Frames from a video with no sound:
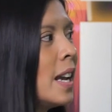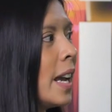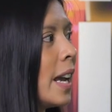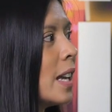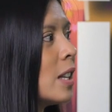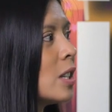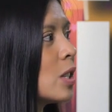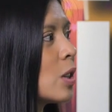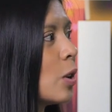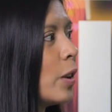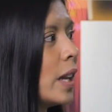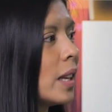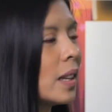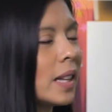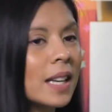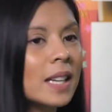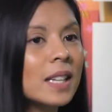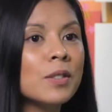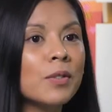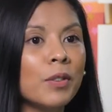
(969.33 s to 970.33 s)
And so it
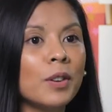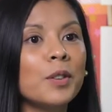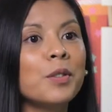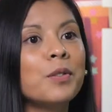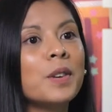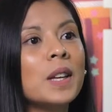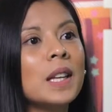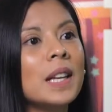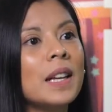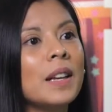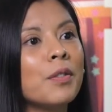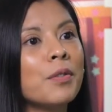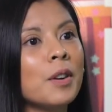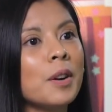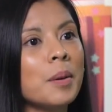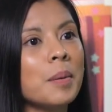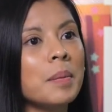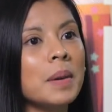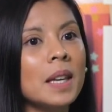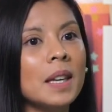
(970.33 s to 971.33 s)
is fulfilling
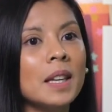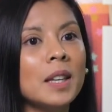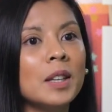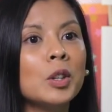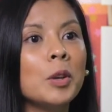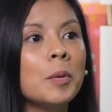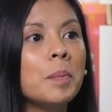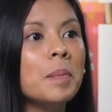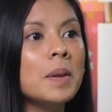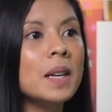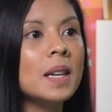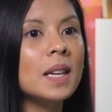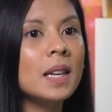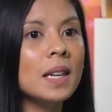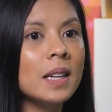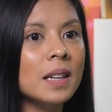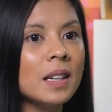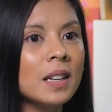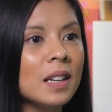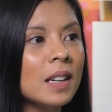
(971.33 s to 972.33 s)
for me to be
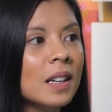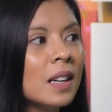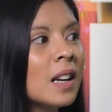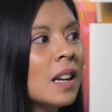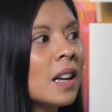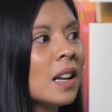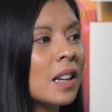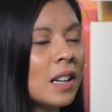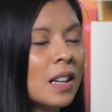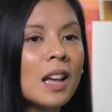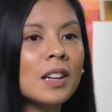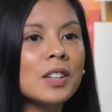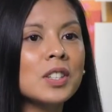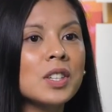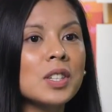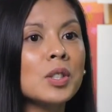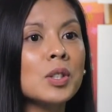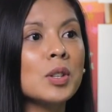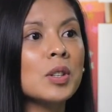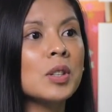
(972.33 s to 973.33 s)
here, not
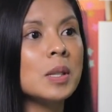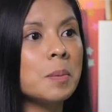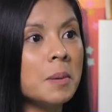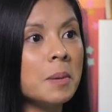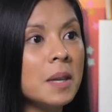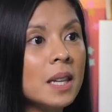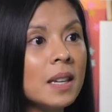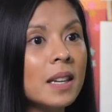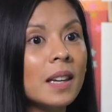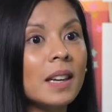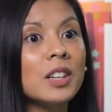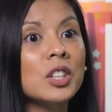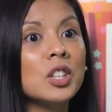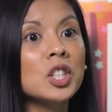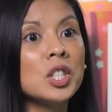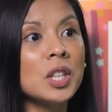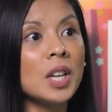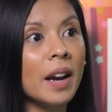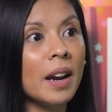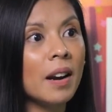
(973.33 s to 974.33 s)
just to speak and
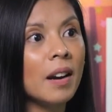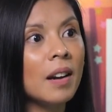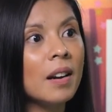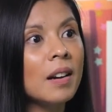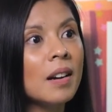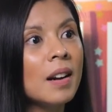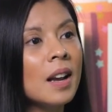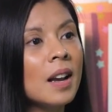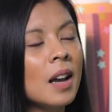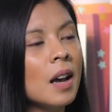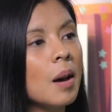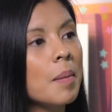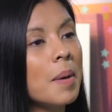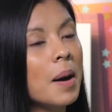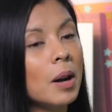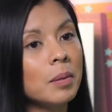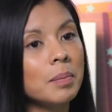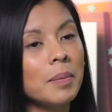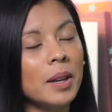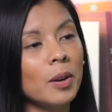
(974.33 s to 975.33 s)
share
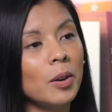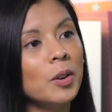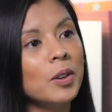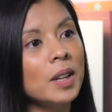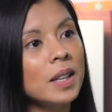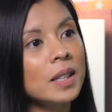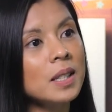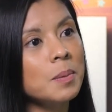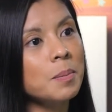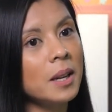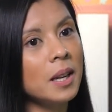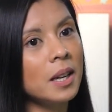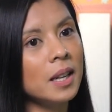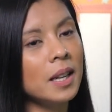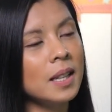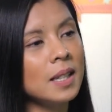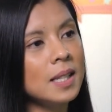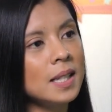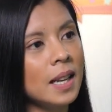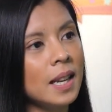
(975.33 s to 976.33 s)
about my own
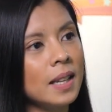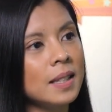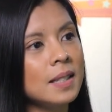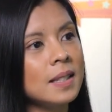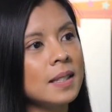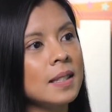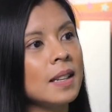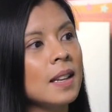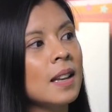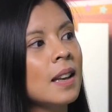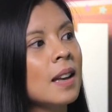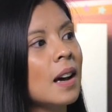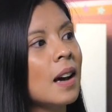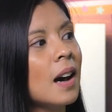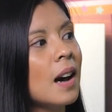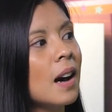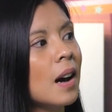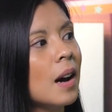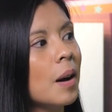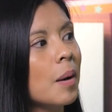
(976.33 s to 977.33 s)
experiences,
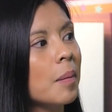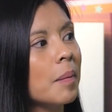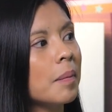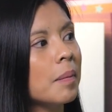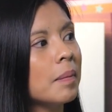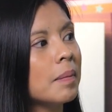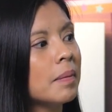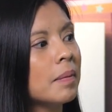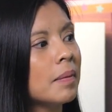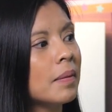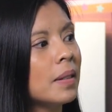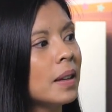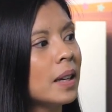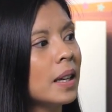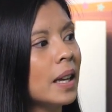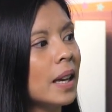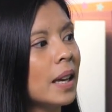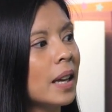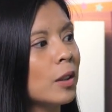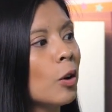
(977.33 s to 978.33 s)

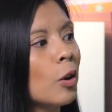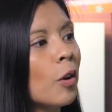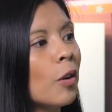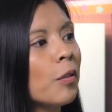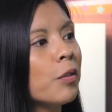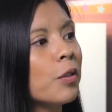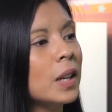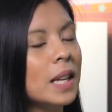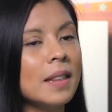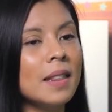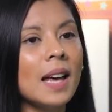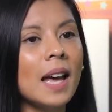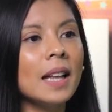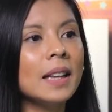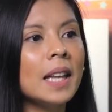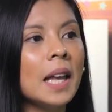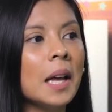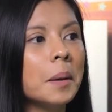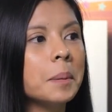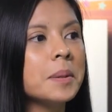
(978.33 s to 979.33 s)
and hopefully that
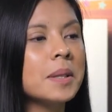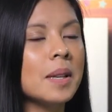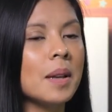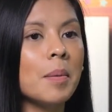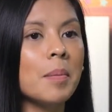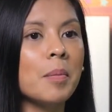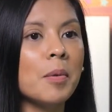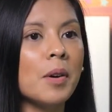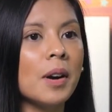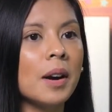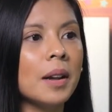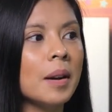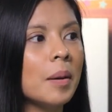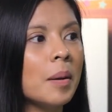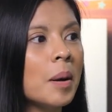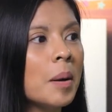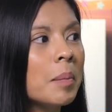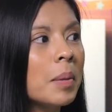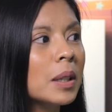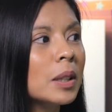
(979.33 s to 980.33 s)
helps someone,
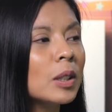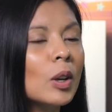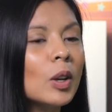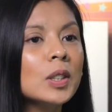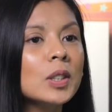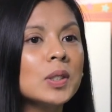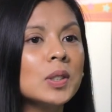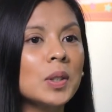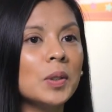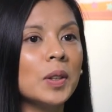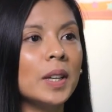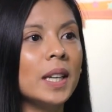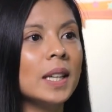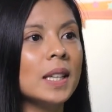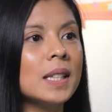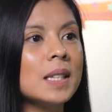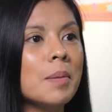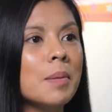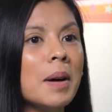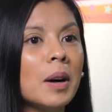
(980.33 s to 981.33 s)
but also
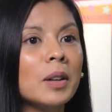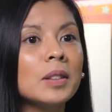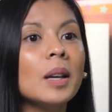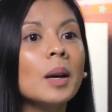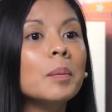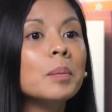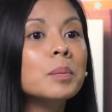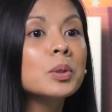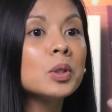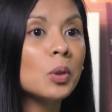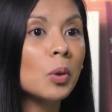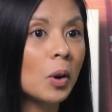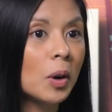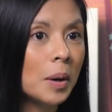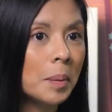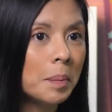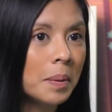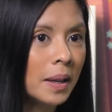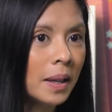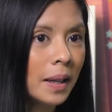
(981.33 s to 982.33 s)
it's about
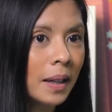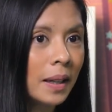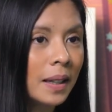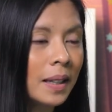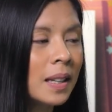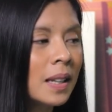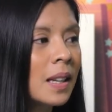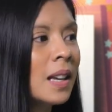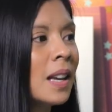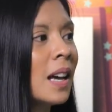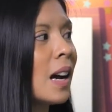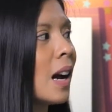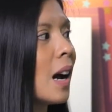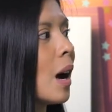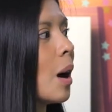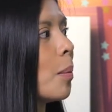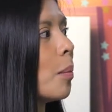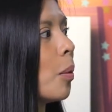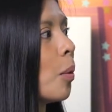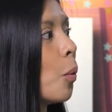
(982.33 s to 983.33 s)
absorbing
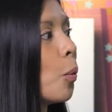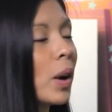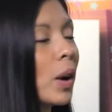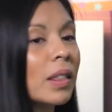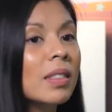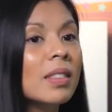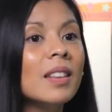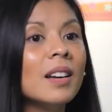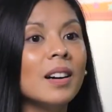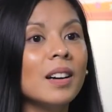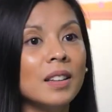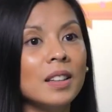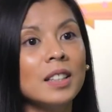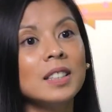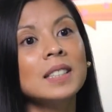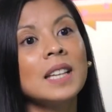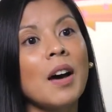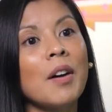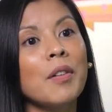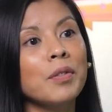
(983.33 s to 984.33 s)
what the
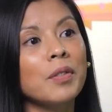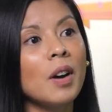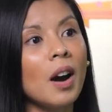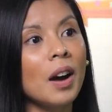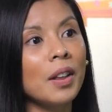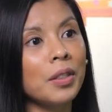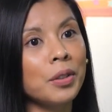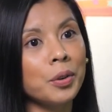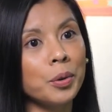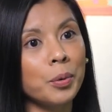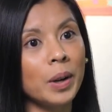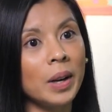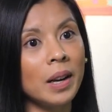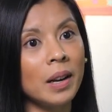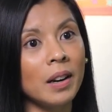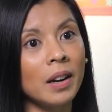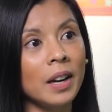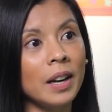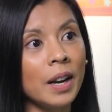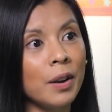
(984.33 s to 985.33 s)
others have gone through and
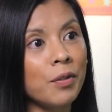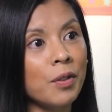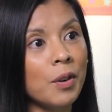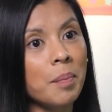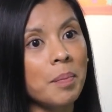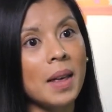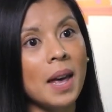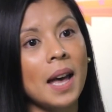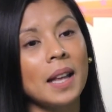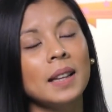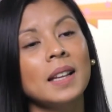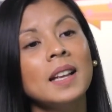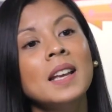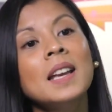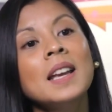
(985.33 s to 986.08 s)
learning from that